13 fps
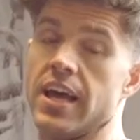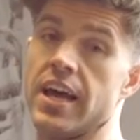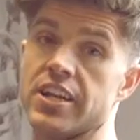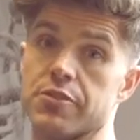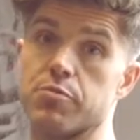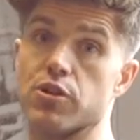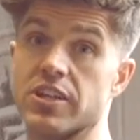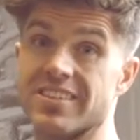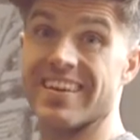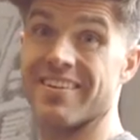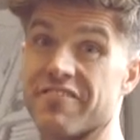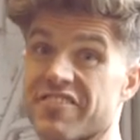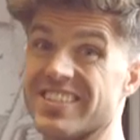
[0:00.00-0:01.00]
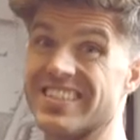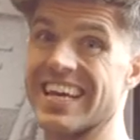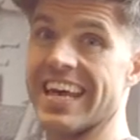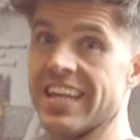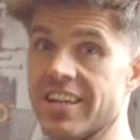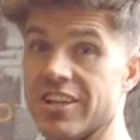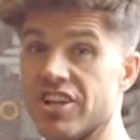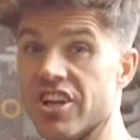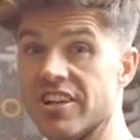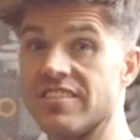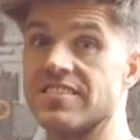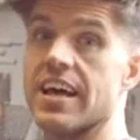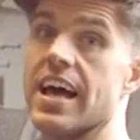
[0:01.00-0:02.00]
and you're pulling down for 10.
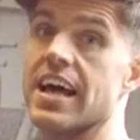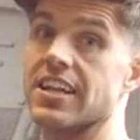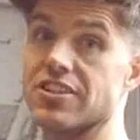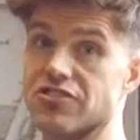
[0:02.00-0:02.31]
Nice and